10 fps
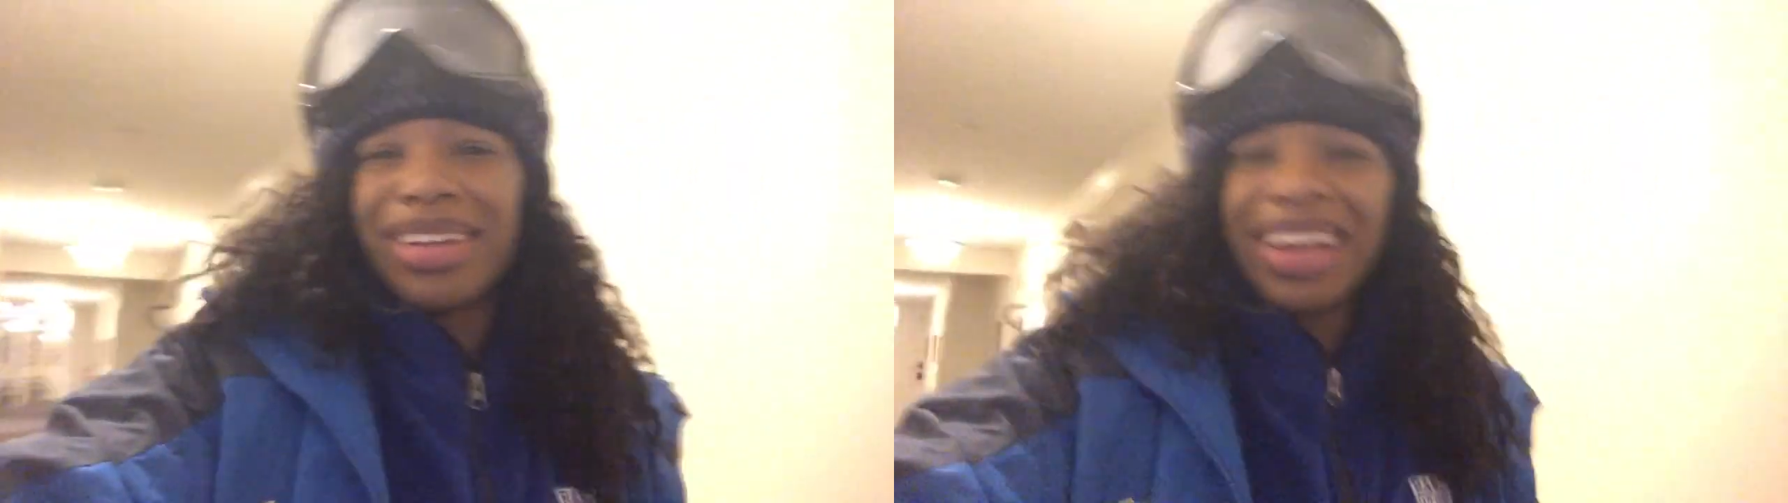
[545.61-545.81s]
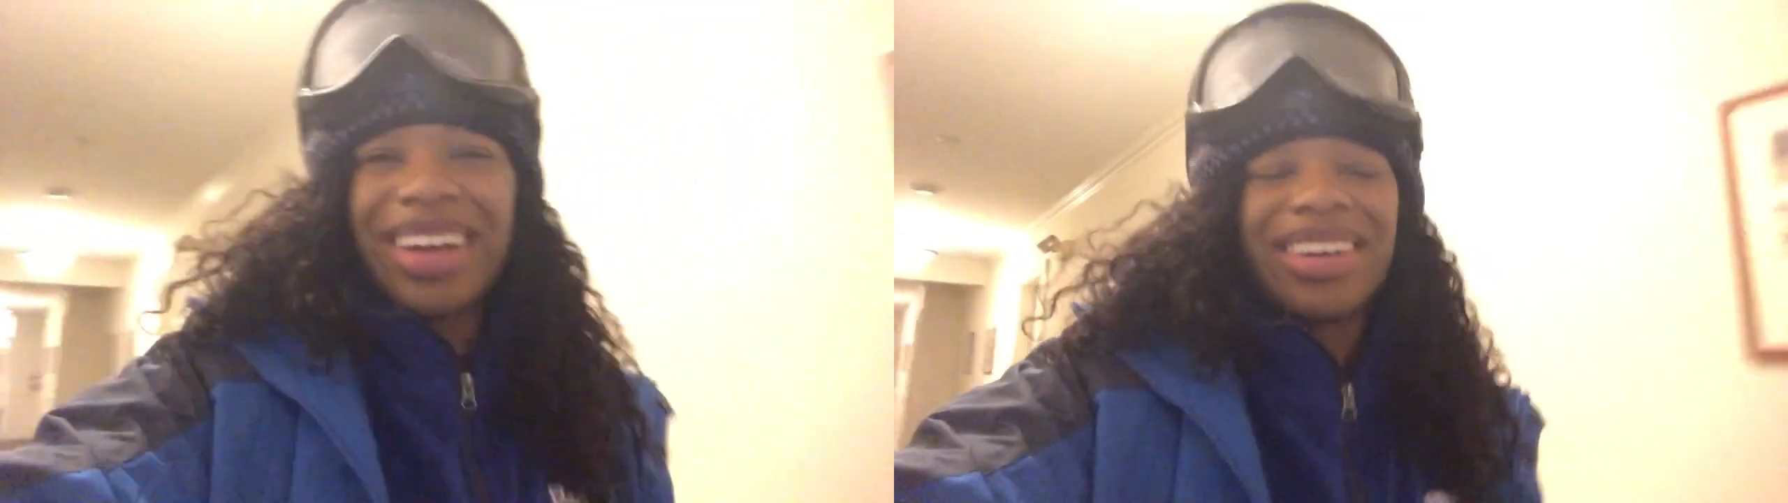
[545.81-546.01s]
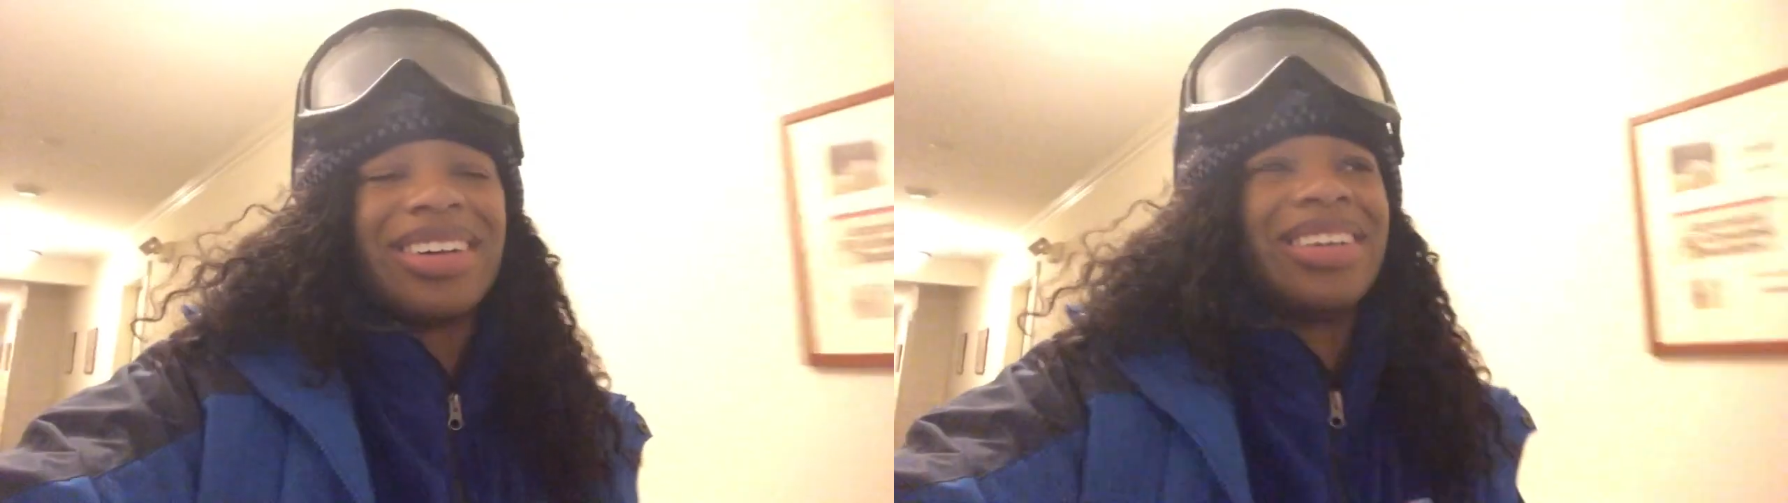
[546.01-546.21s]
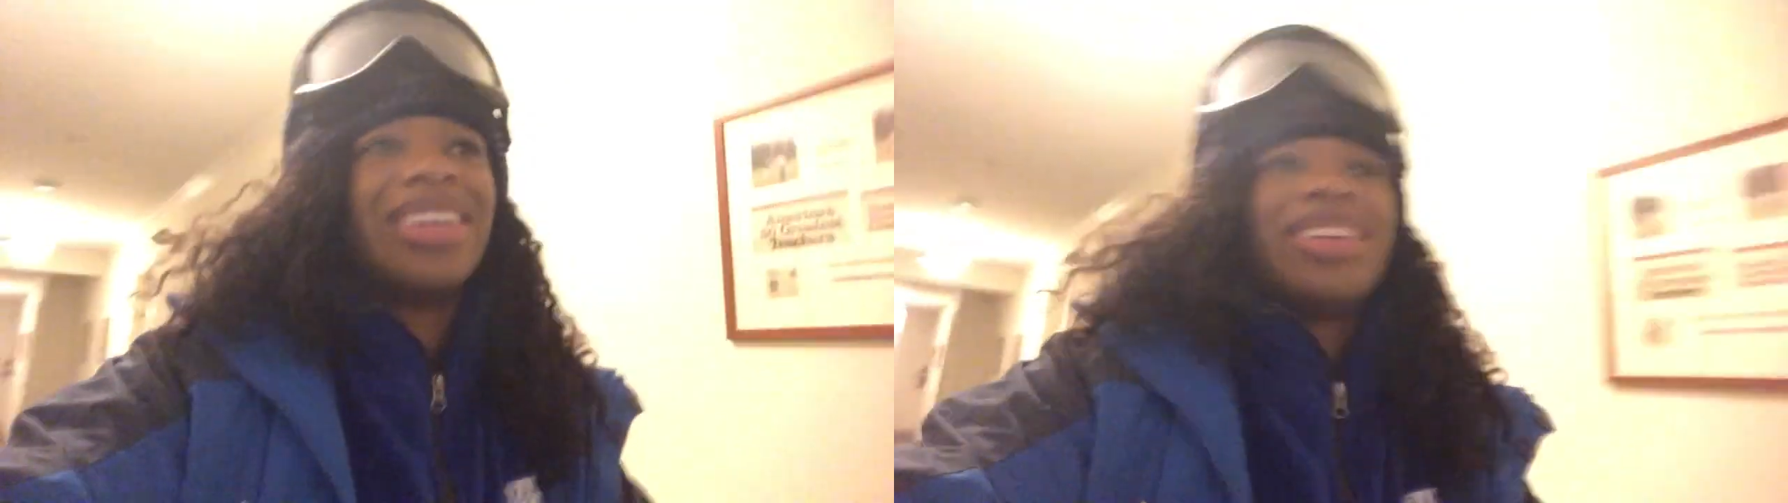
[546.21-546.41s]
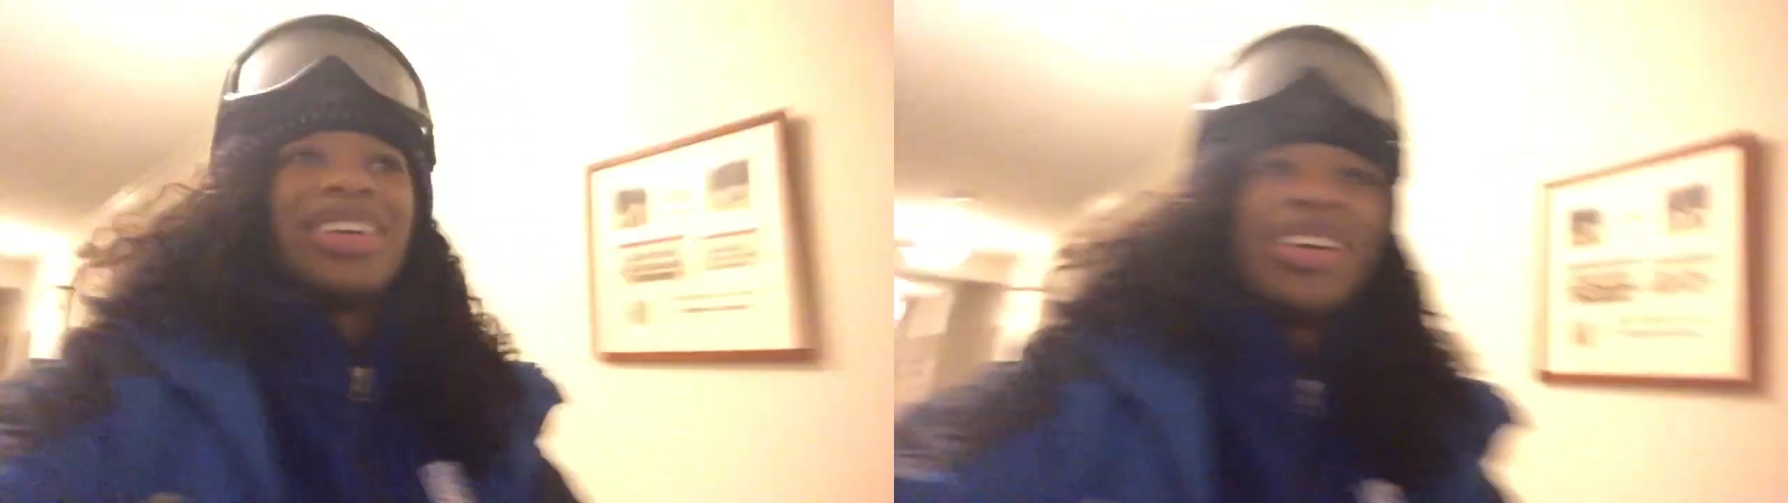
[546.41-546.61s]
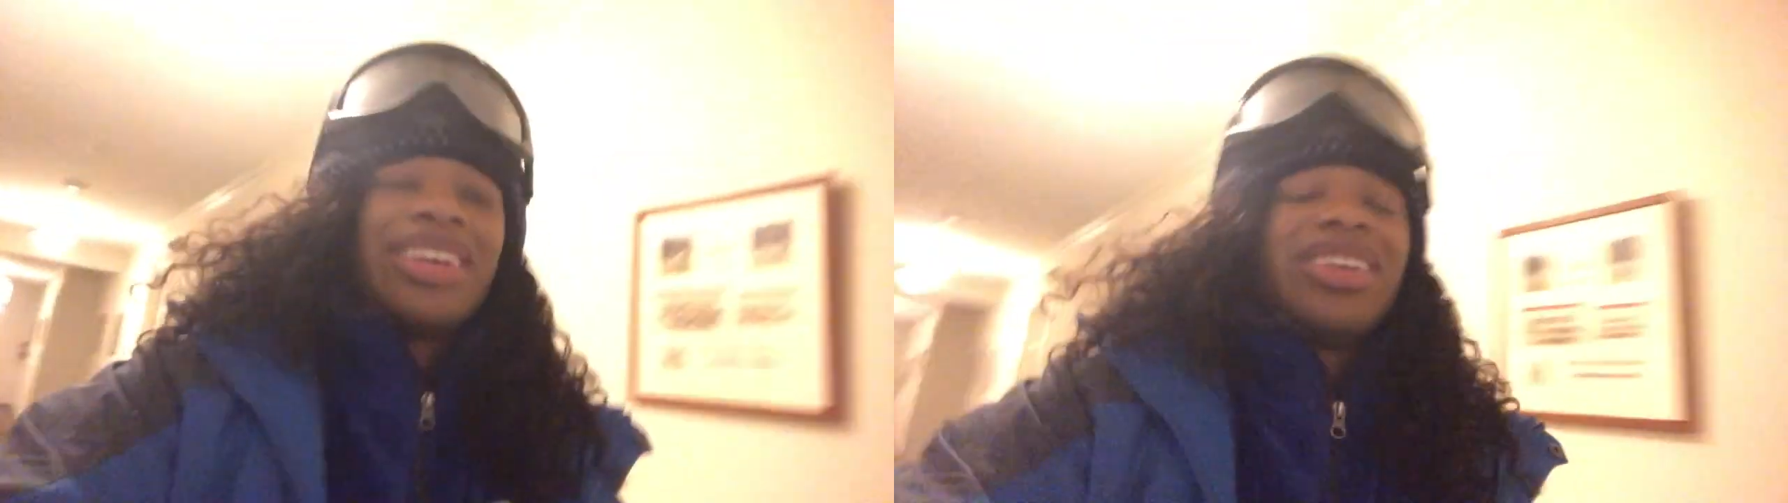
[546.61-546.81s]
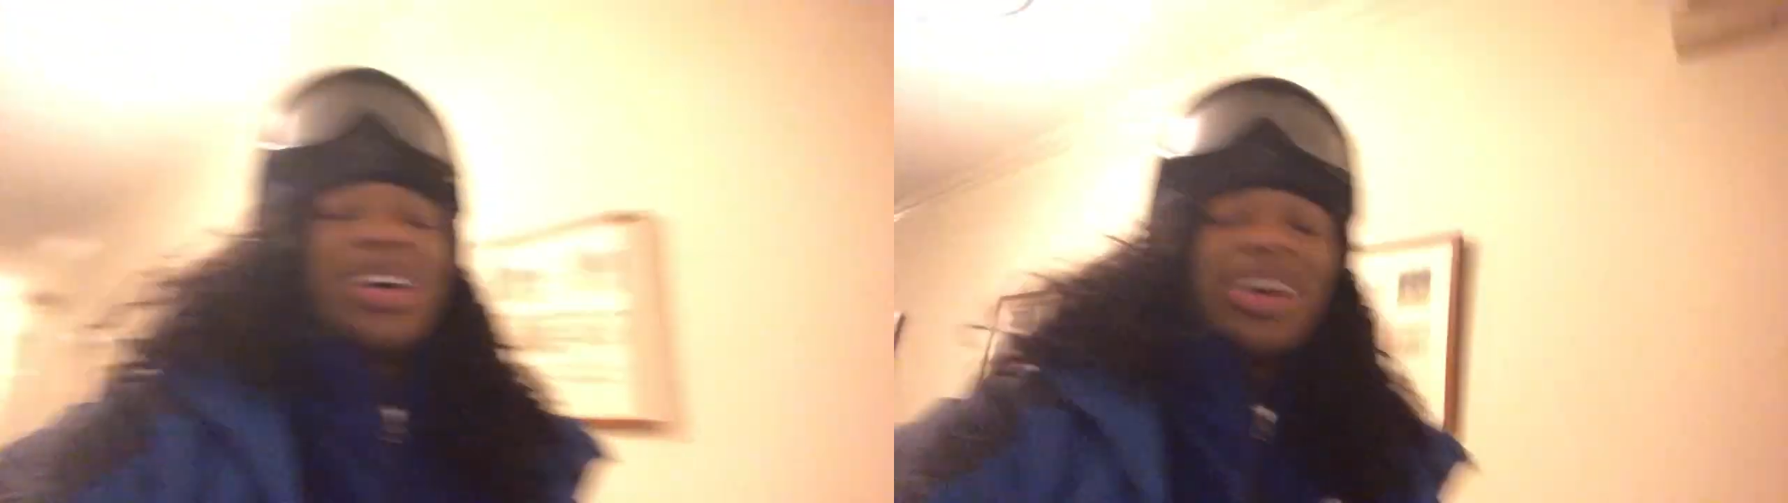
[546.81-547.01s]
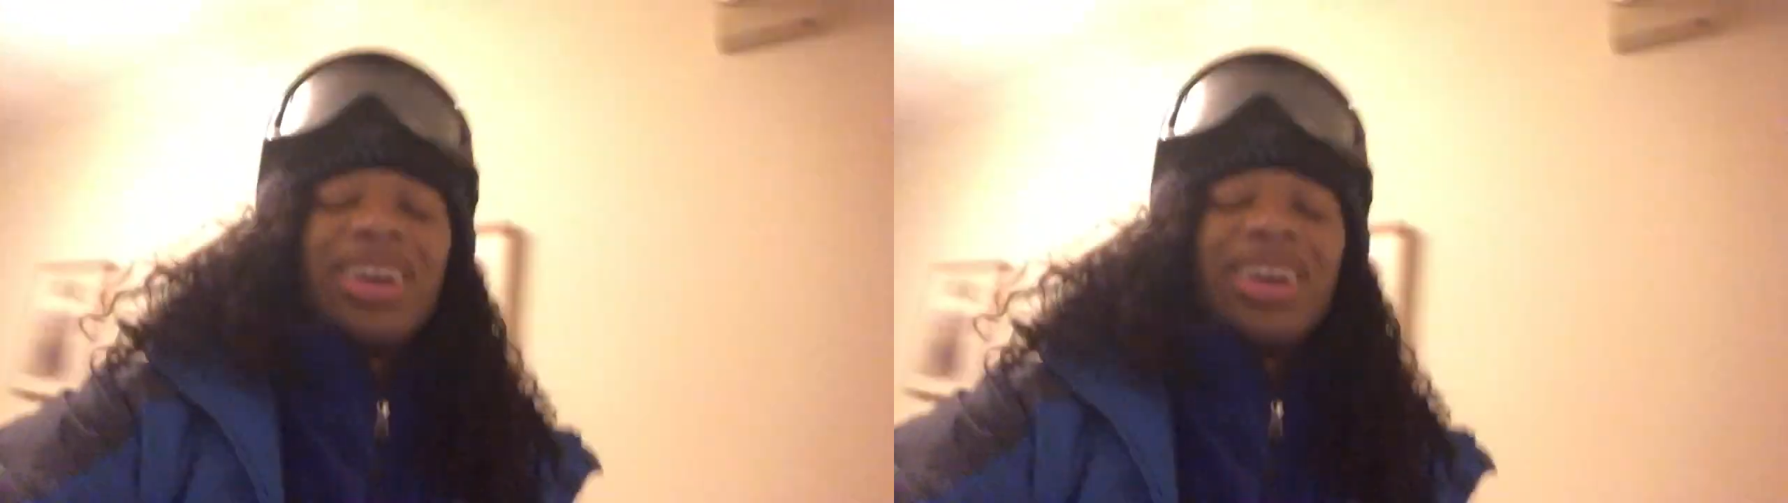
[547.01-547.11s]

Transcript: Like, uh,